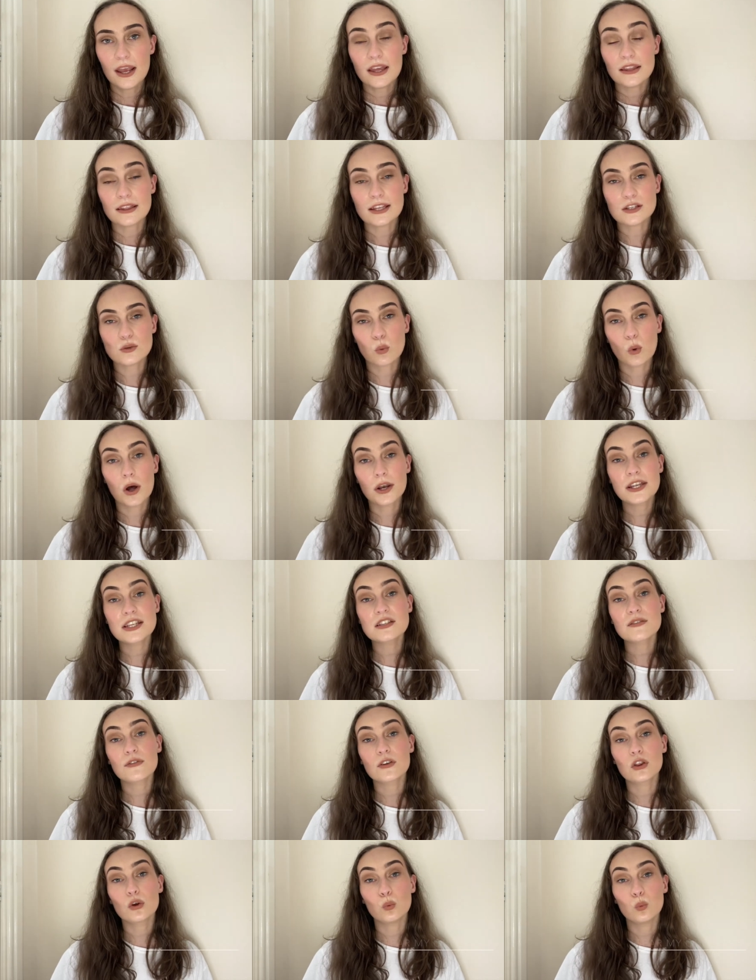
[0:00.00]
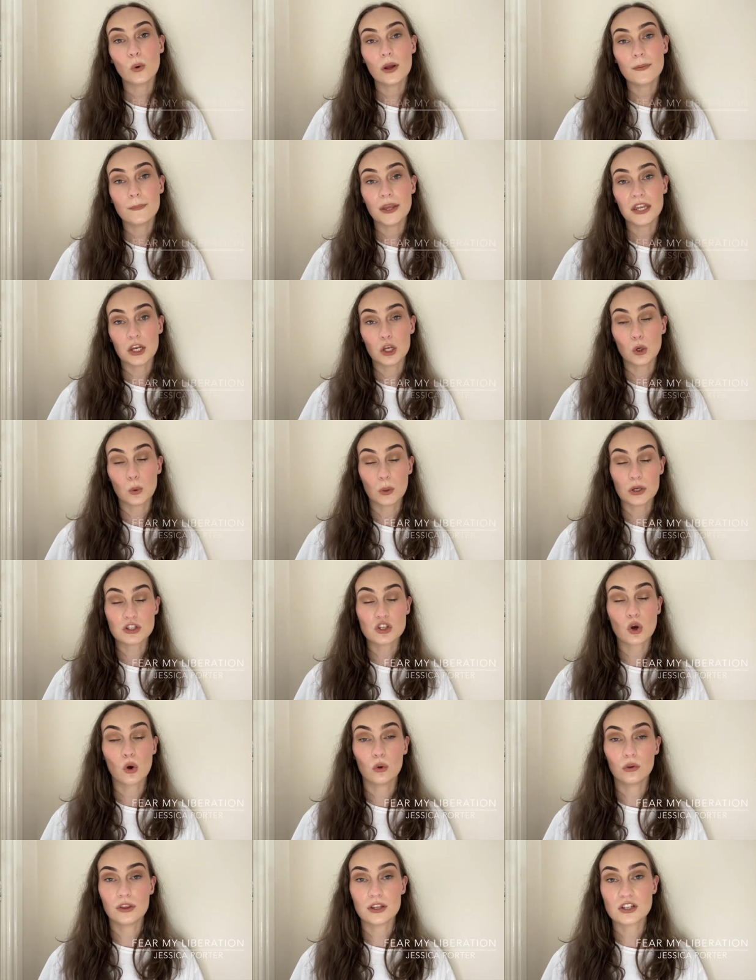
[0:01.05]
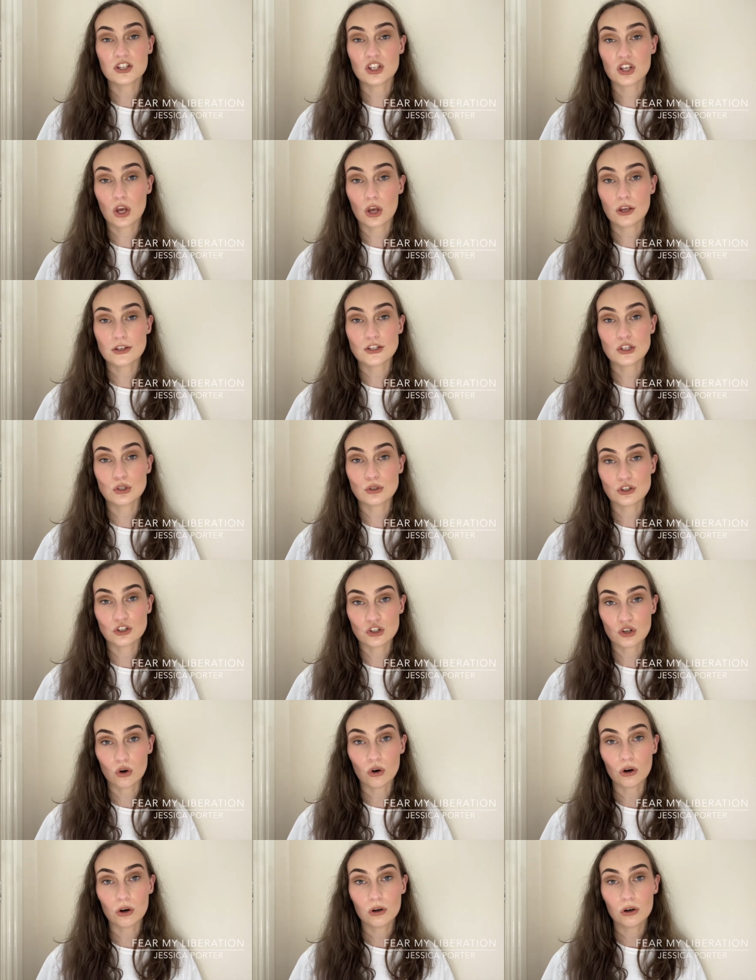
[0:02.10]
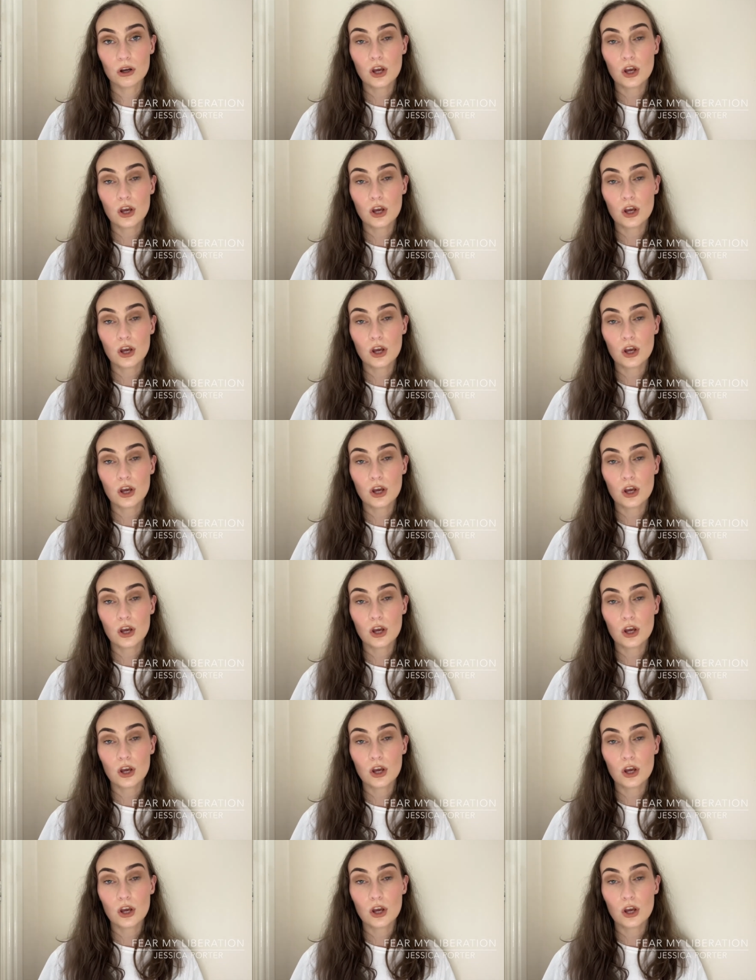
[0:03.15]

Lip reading: This one is for the women who are told their skirt's too short.